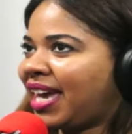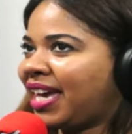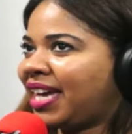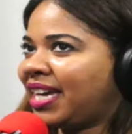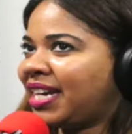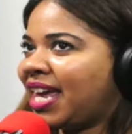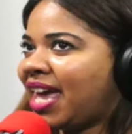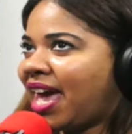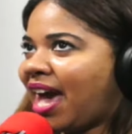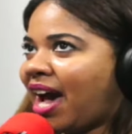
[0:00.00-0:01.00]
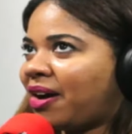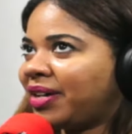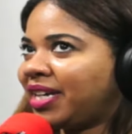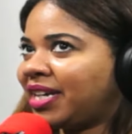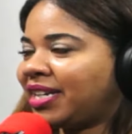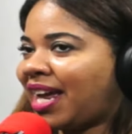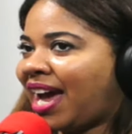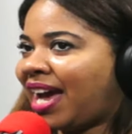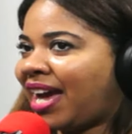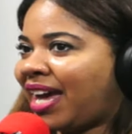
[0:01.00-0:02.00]
And how can
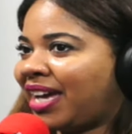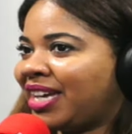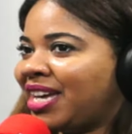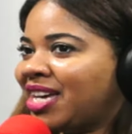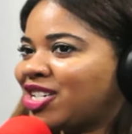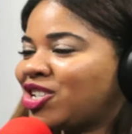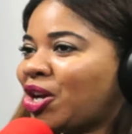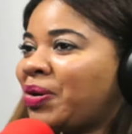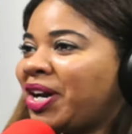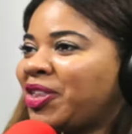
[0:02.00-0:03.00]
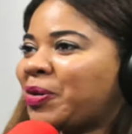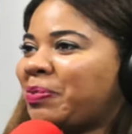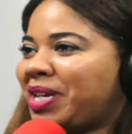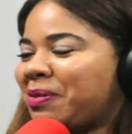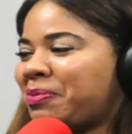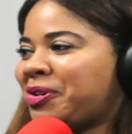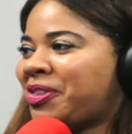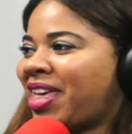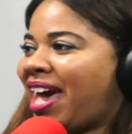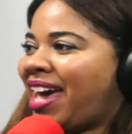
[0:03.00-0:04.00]
I show other people
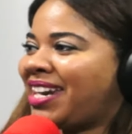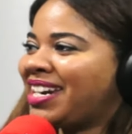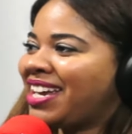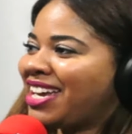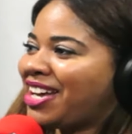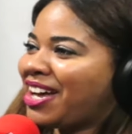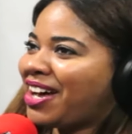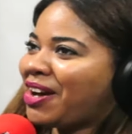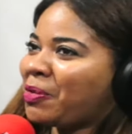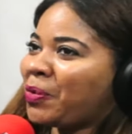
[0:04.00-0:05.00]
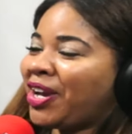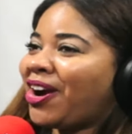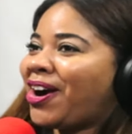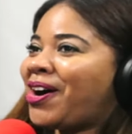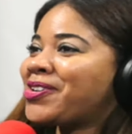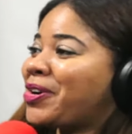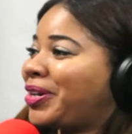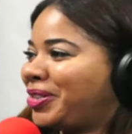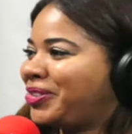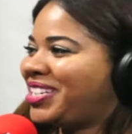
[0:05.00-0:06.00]
that we are all going
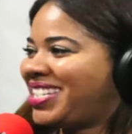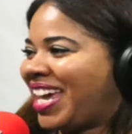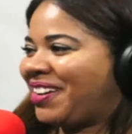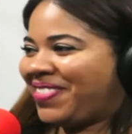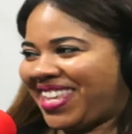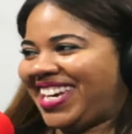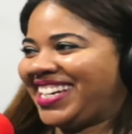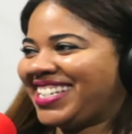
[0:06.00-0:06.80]
through the same things,